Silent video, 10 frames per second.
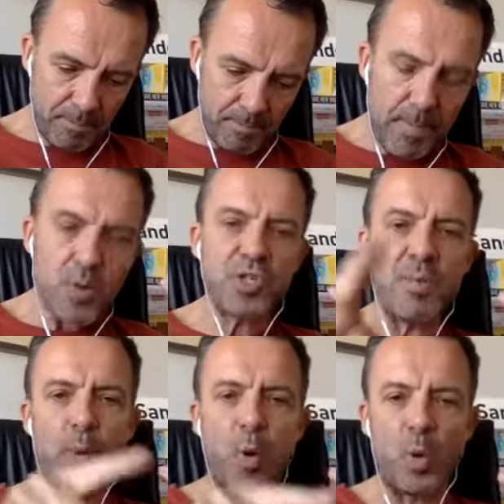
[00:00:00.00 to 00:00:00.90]
most
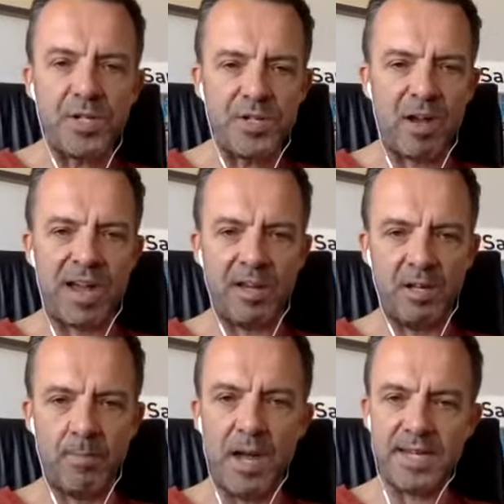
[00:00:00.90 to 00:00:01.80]
important dial
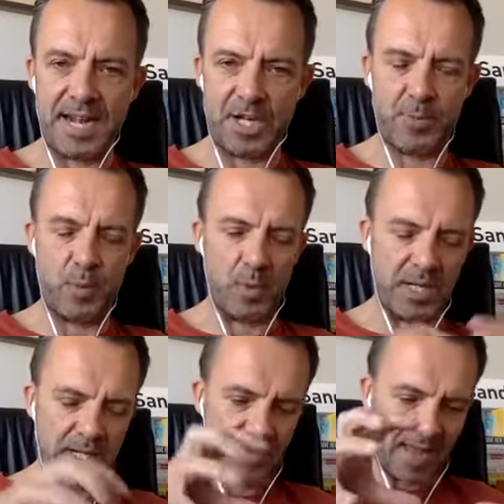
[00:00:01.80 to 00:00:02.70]
on my dashboard.
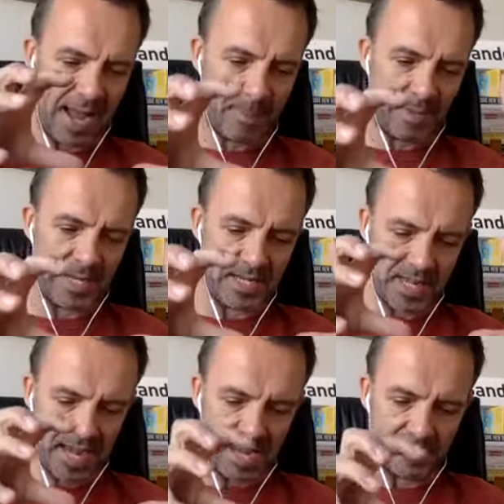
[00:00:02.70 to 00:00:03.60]
It's like the happiness,
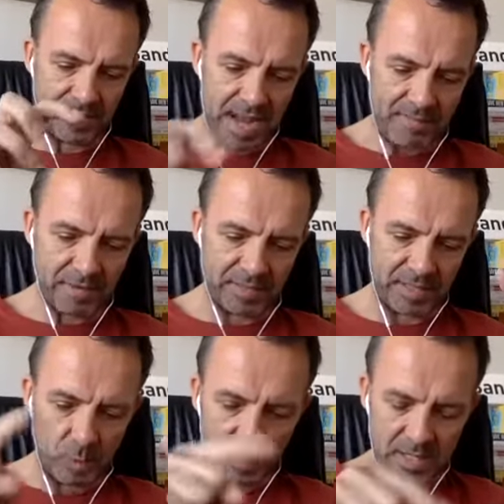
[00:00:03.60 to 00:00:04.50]
the health, everything
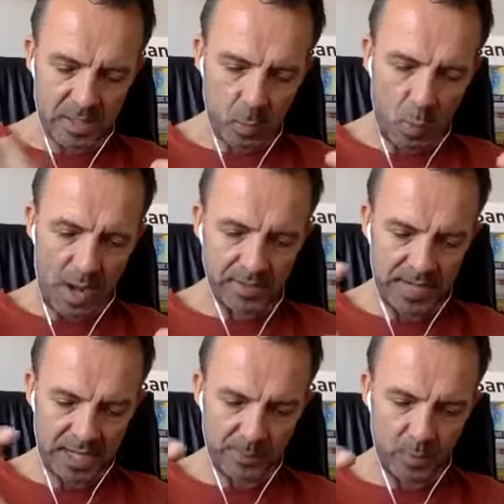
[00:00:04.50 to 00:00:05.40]
all into one
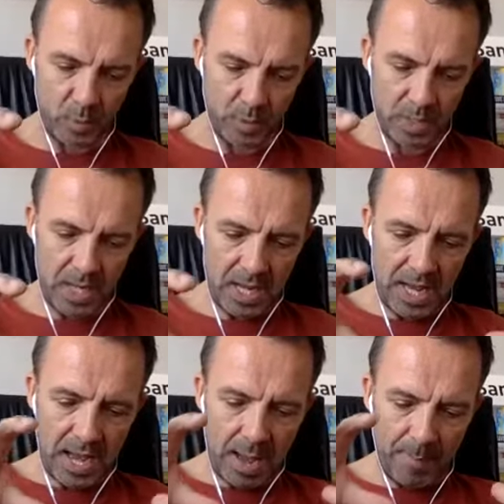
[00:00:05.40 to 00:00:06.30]
dashboard
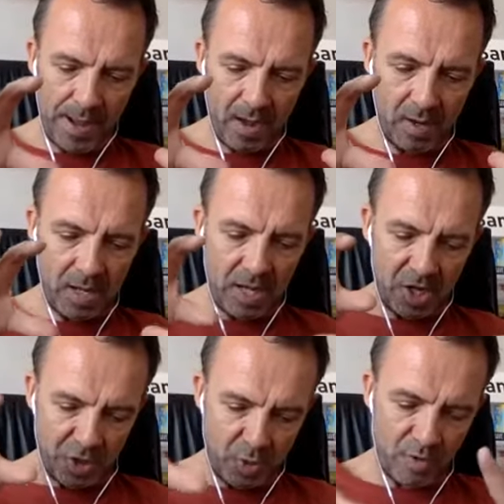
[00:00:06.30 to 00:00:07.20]
about a
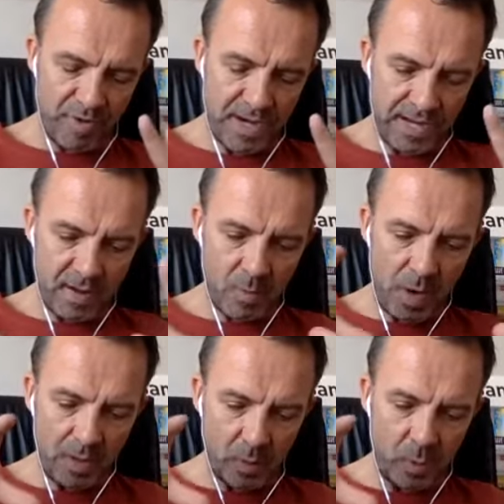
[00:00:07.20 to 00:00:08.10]
talk really going
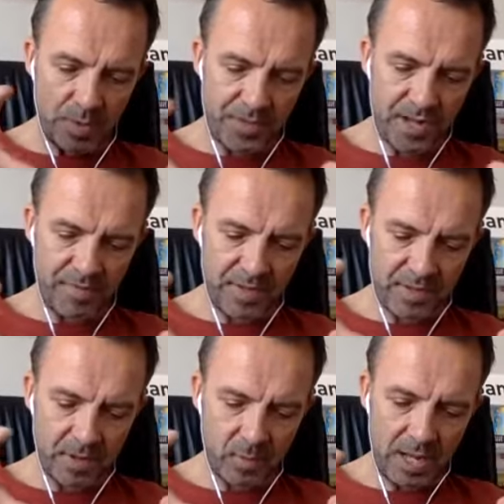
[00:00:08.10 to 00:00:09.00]
well, all the stuff that's
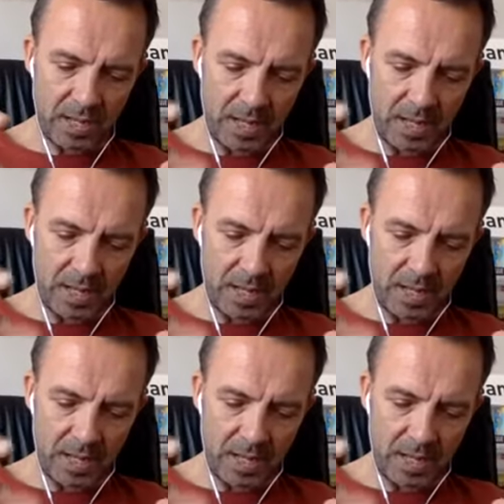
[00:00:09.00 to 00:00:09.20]
gone well.